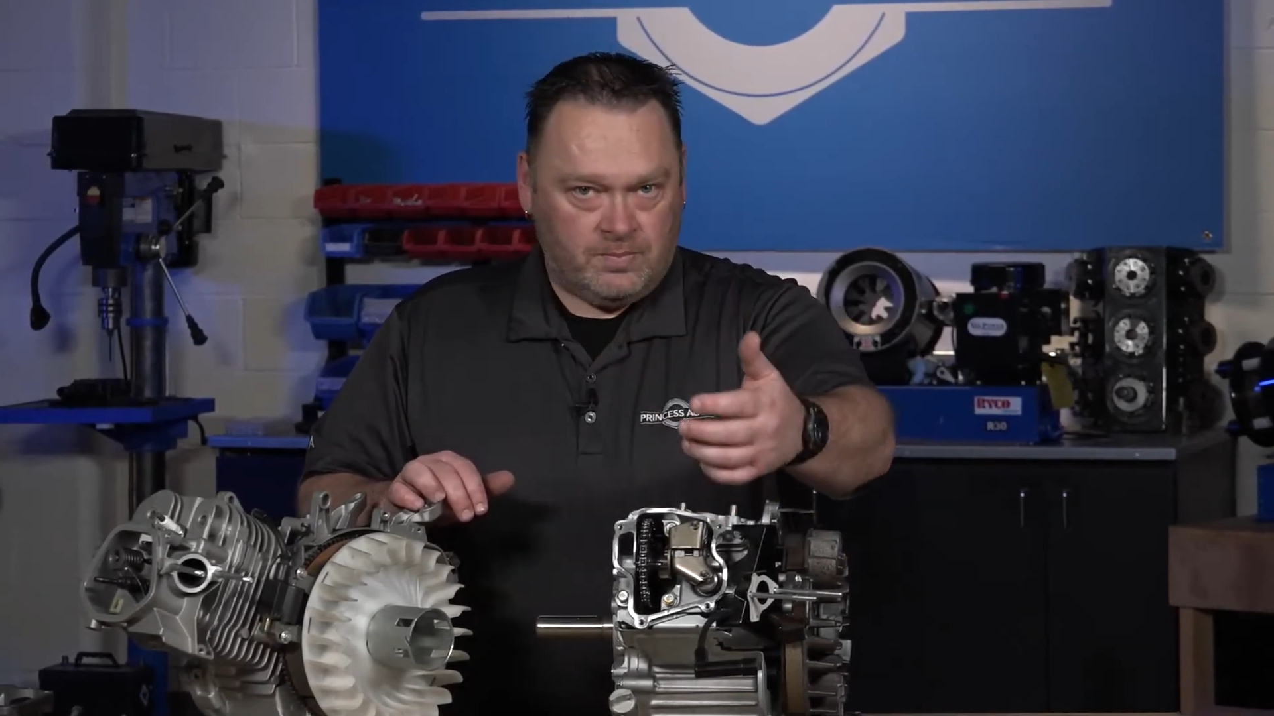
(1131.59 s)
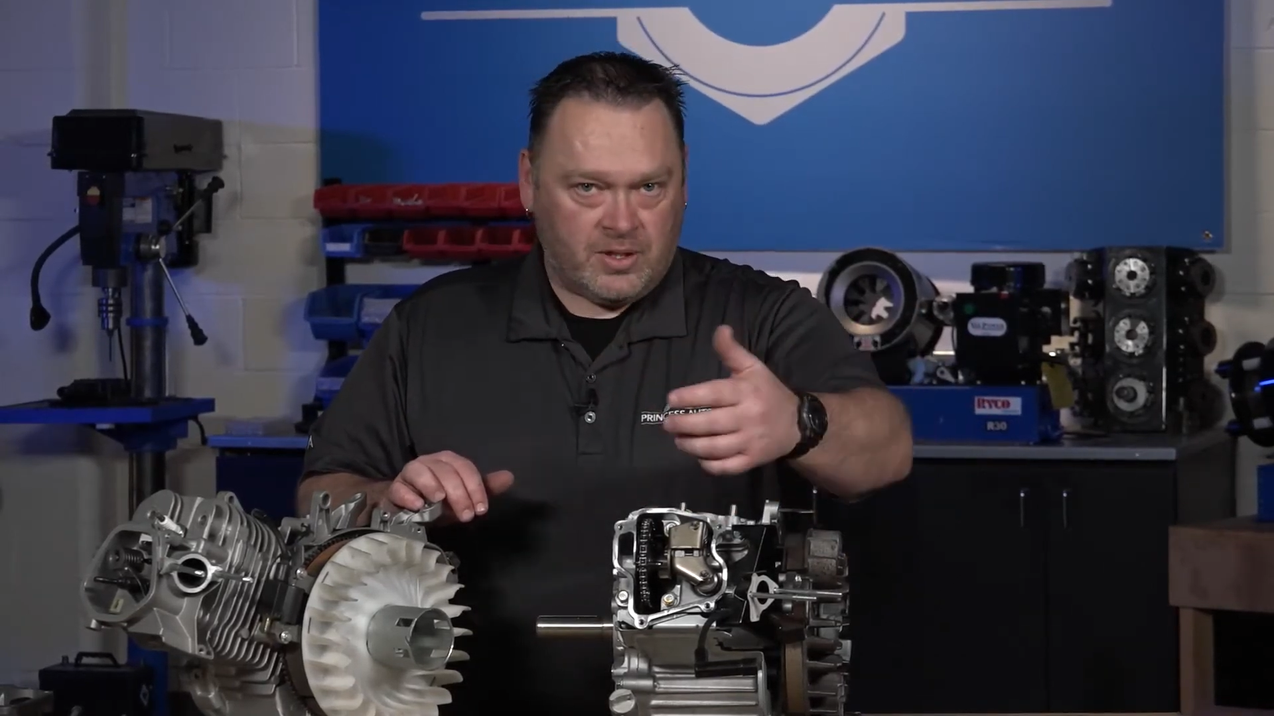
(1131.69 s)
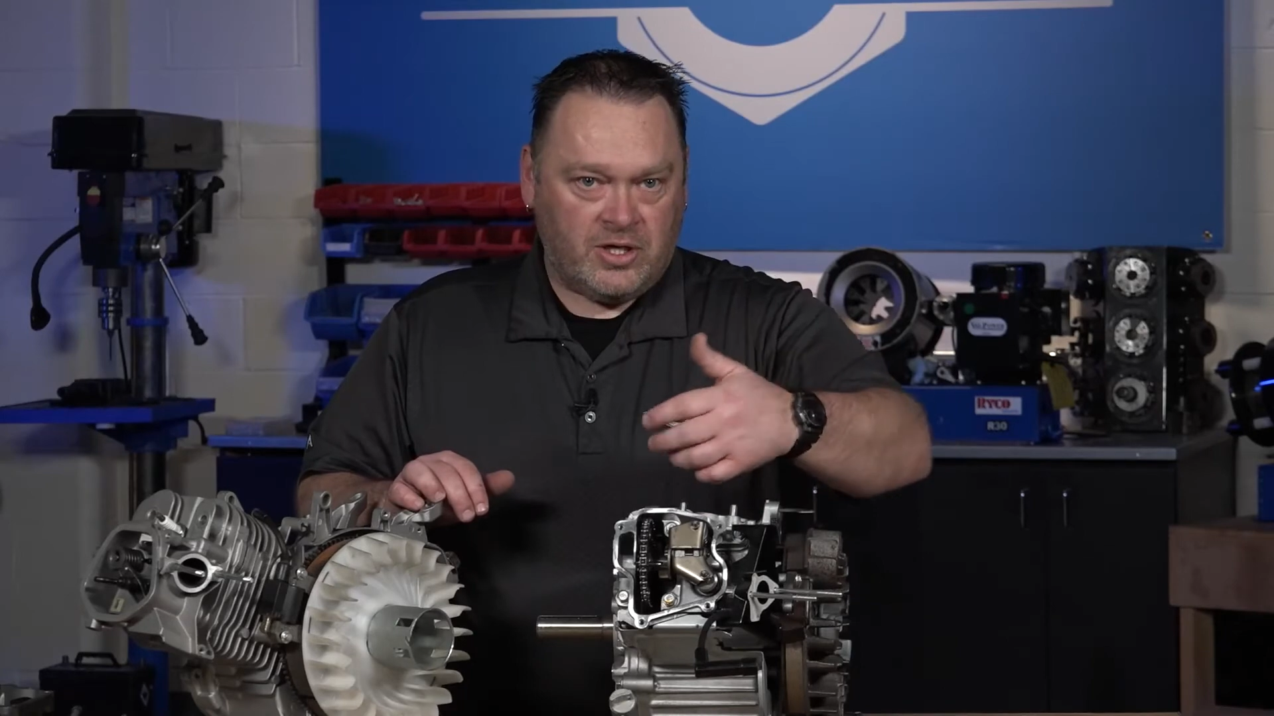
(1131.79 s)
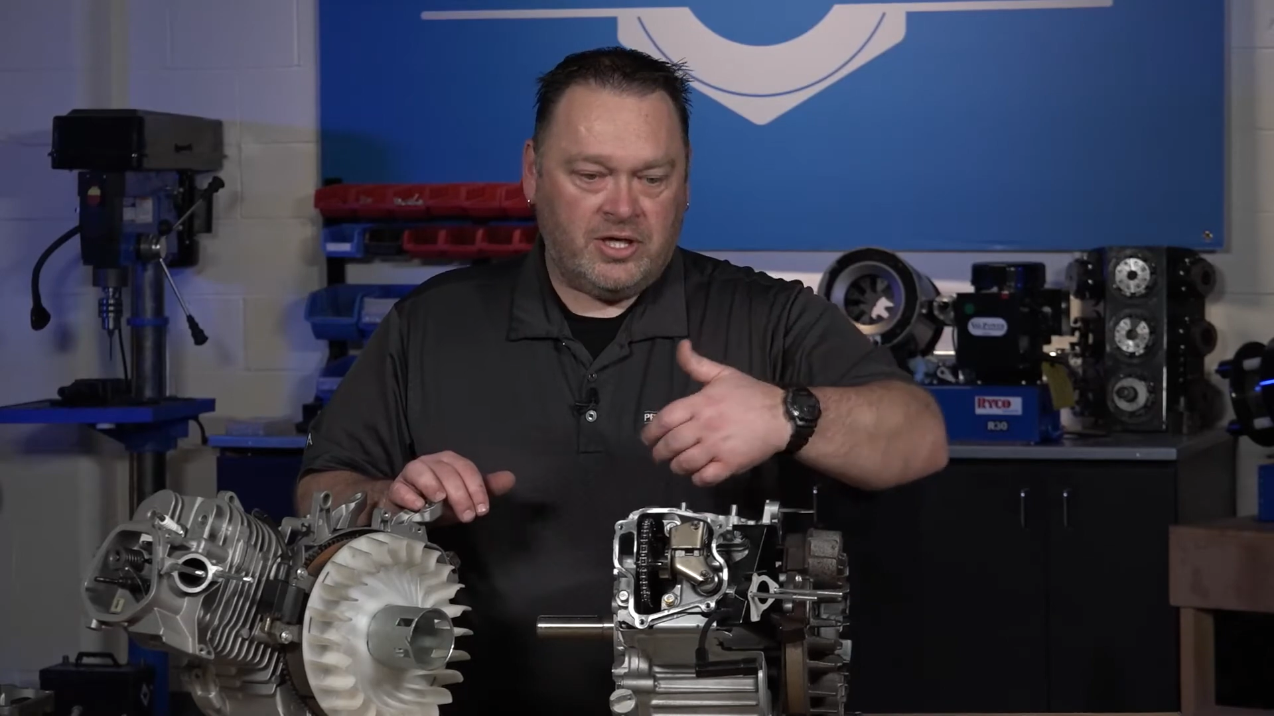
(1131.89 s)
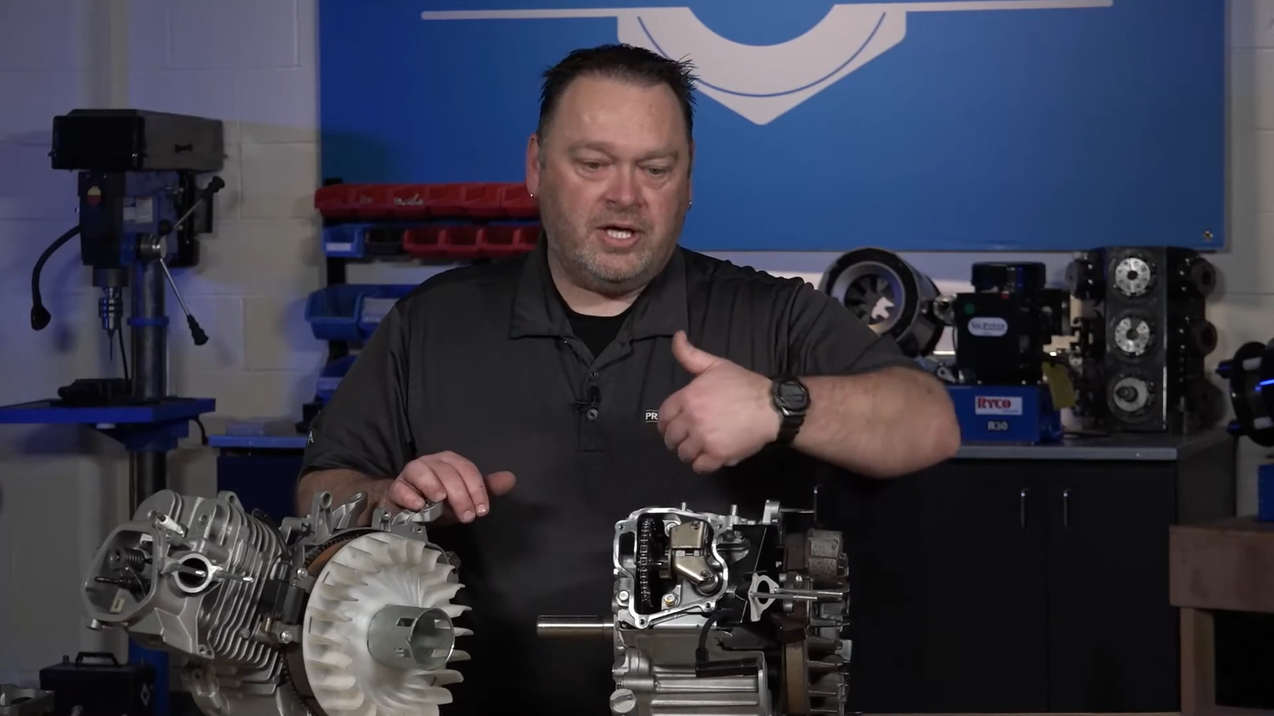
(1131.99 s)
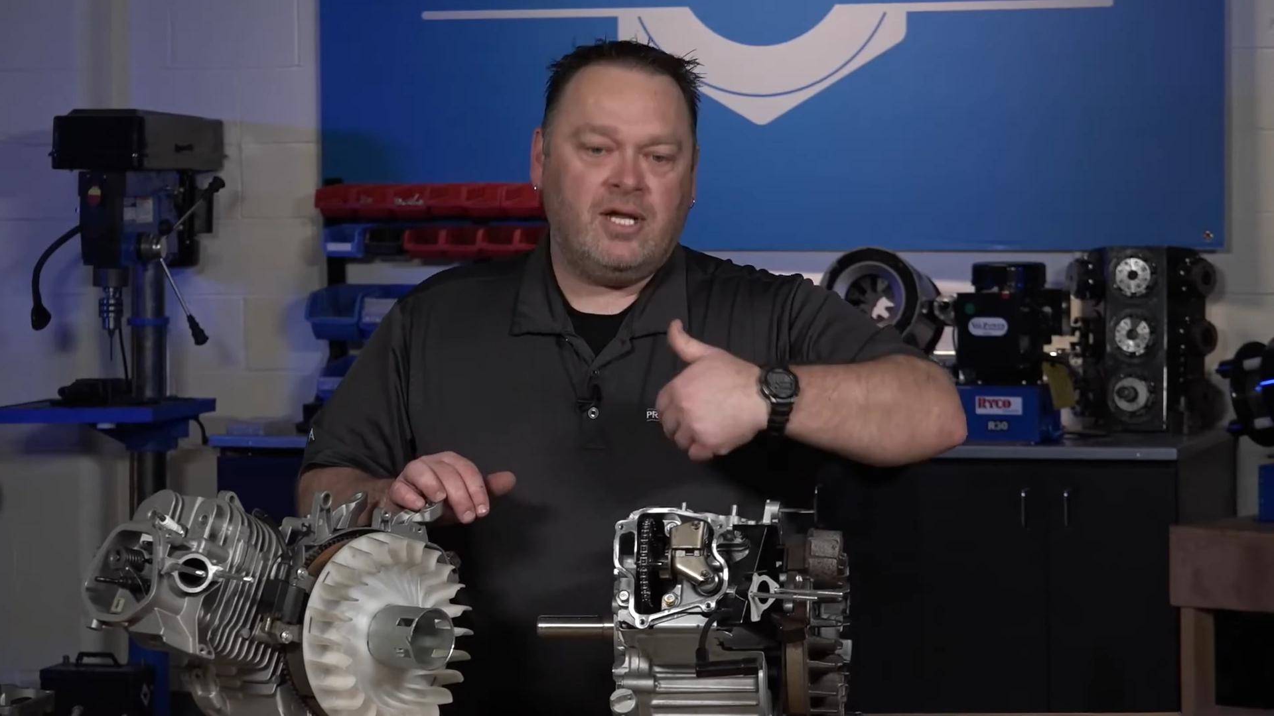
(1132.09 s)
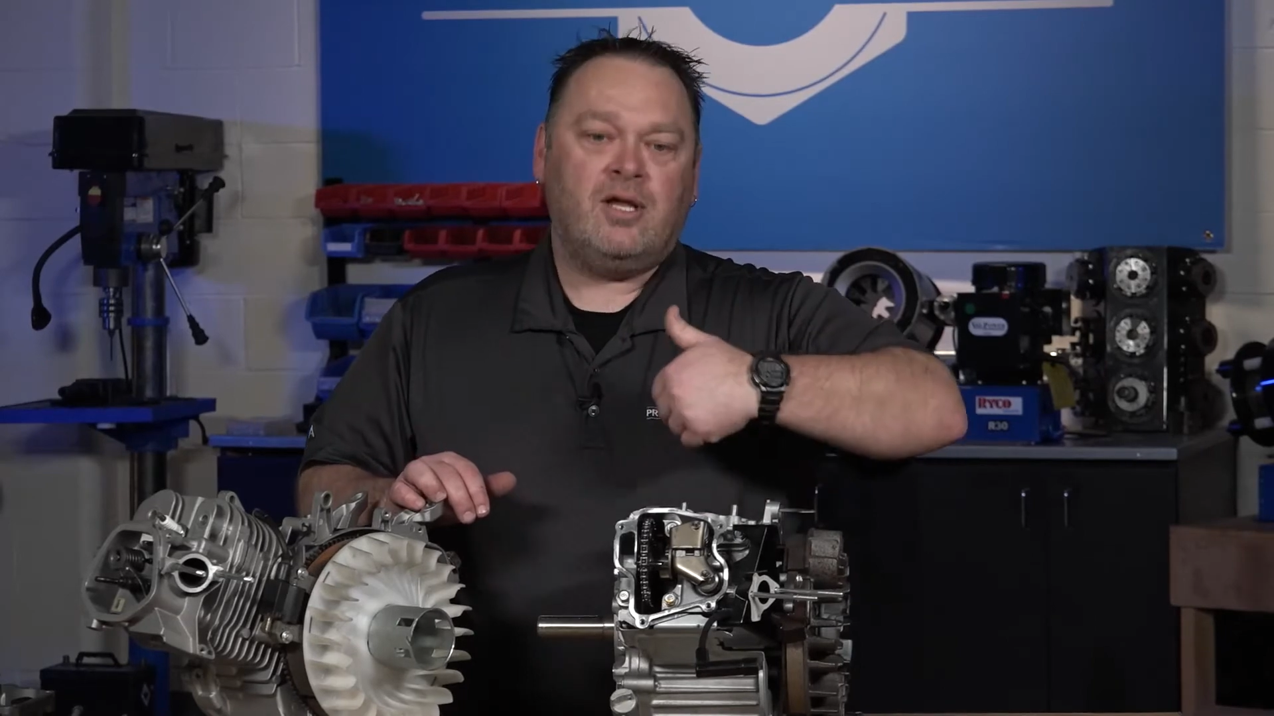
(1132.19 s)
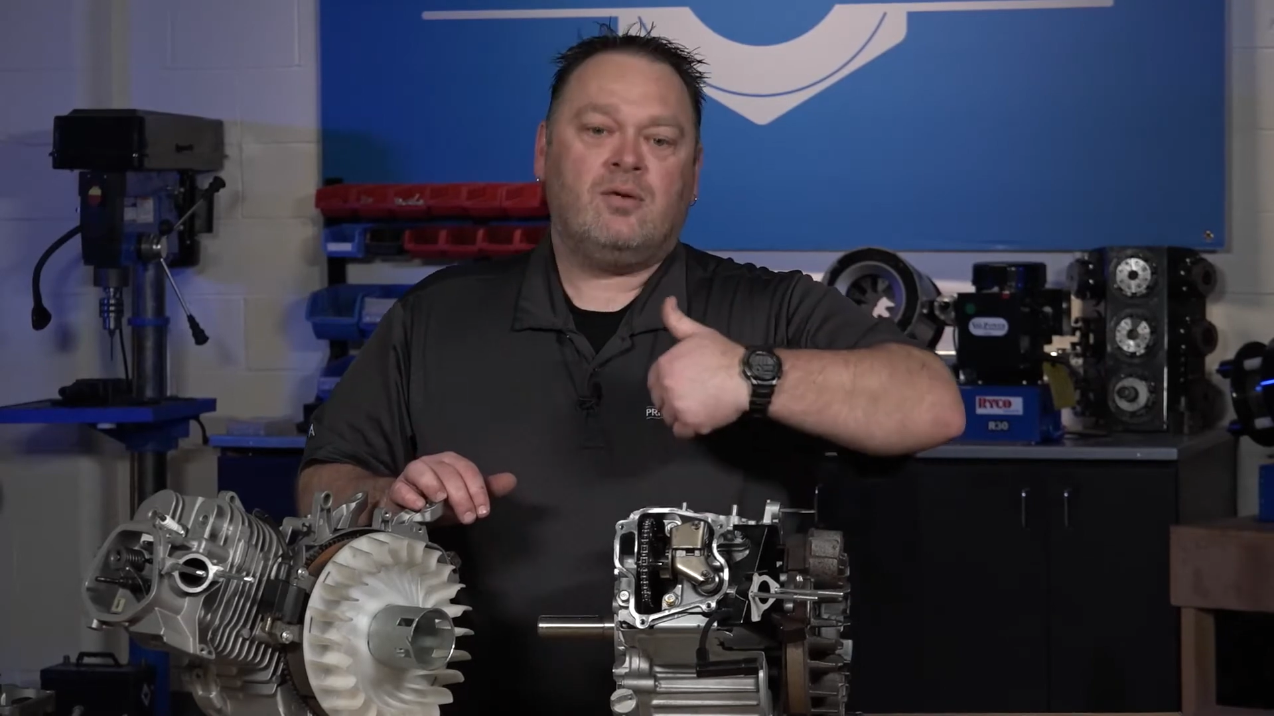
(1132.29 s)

burn,